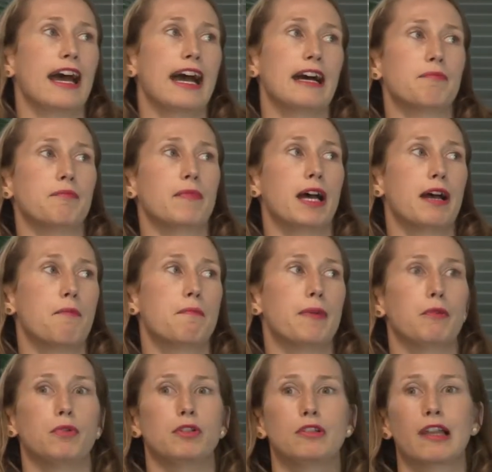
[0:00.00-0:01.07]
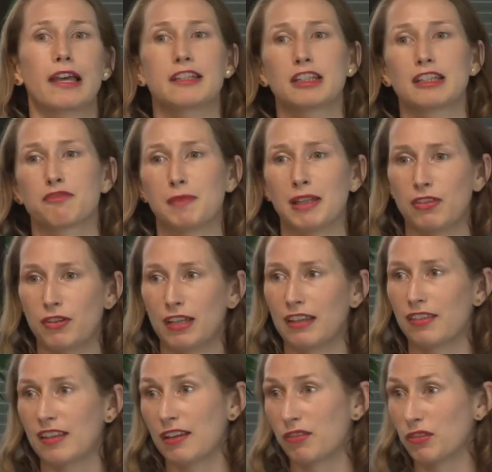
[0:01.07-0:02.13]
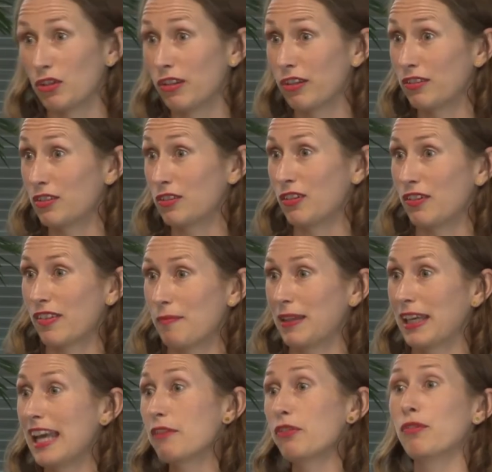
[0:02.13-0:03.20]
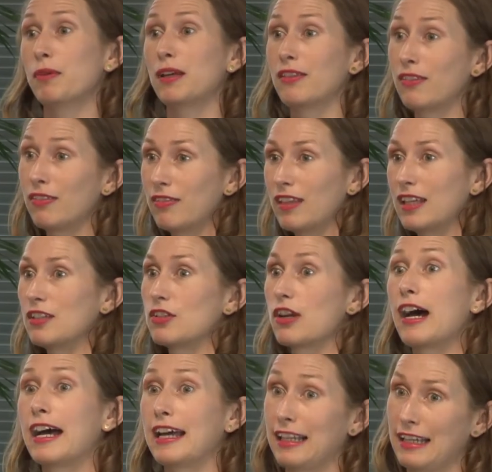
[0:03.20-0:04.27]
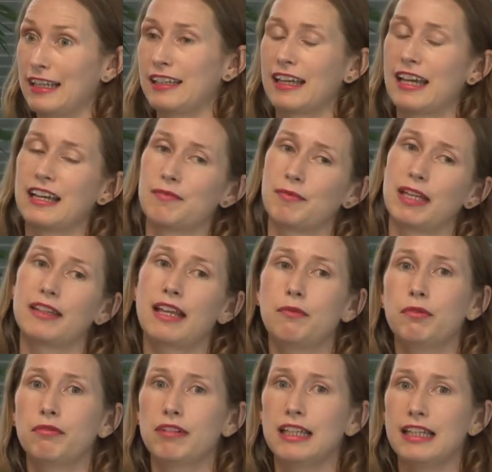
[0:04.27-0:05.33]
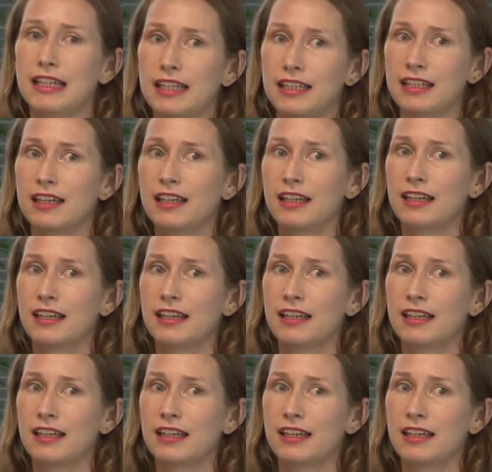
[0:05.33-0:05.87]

Um, but would you like to give me $13,000 to do something else with entirely? Um, and they were really